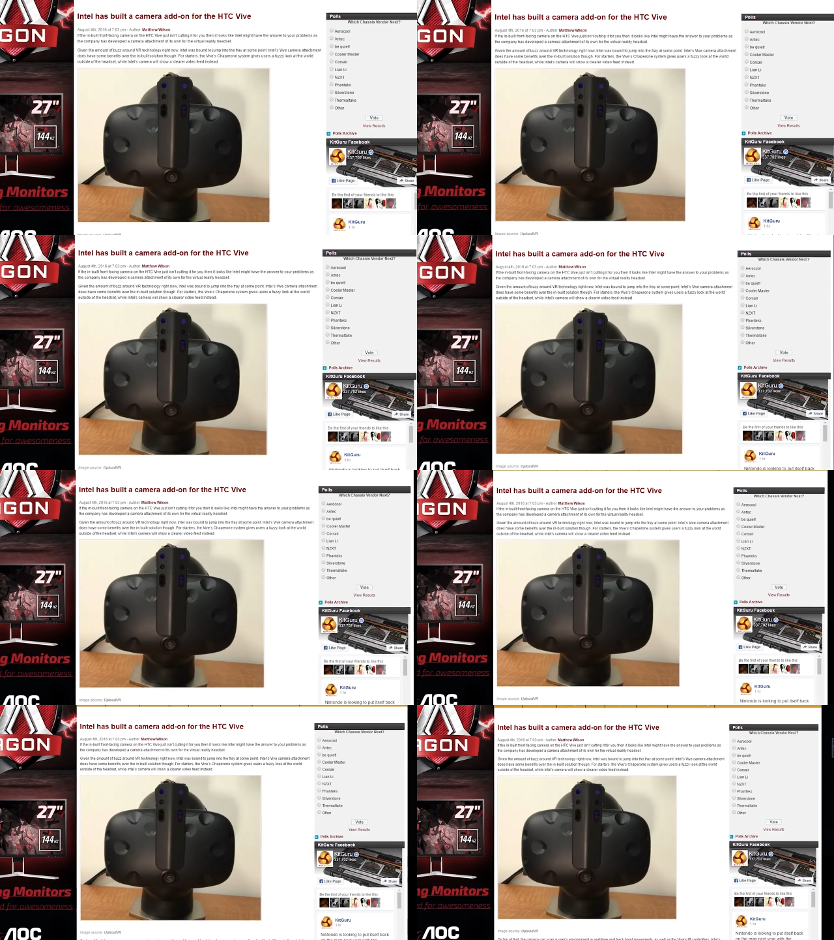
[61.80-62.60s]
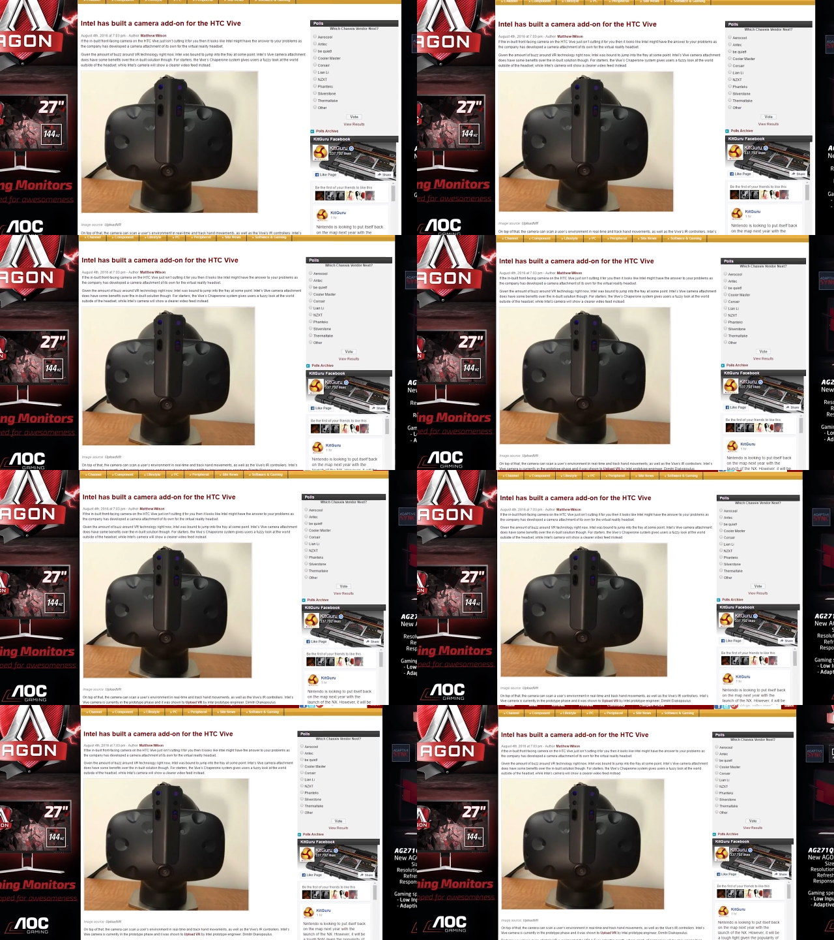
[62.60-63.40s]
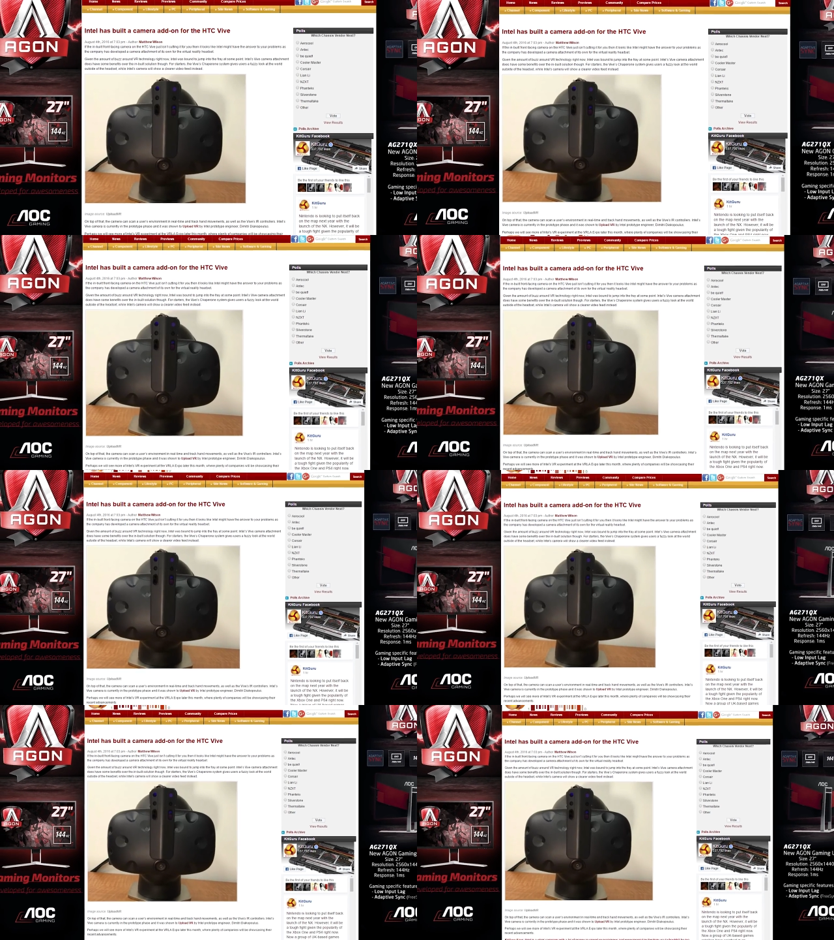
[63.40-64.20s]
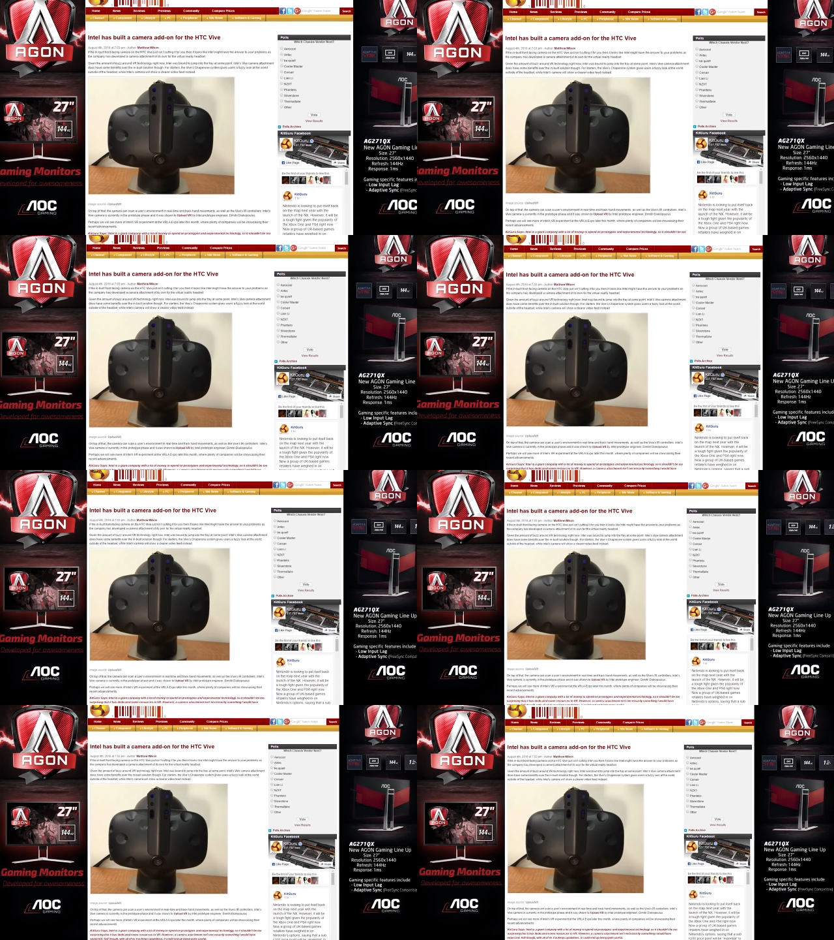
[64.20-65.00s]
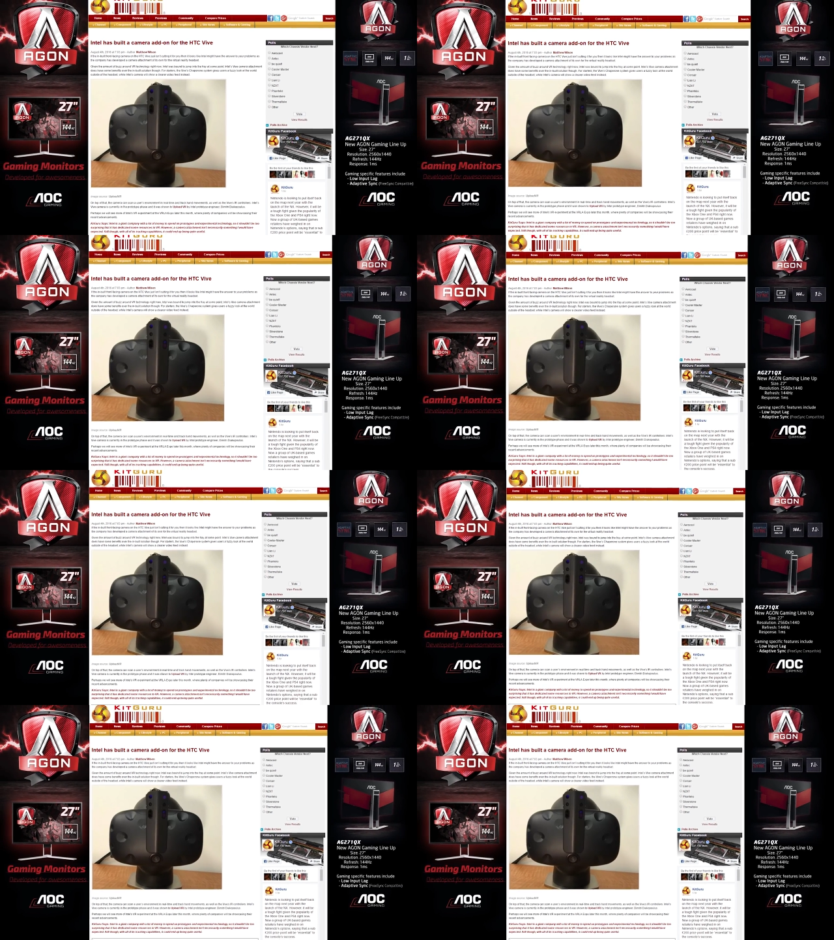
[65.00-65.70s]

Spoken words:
[unreadable: no face in view]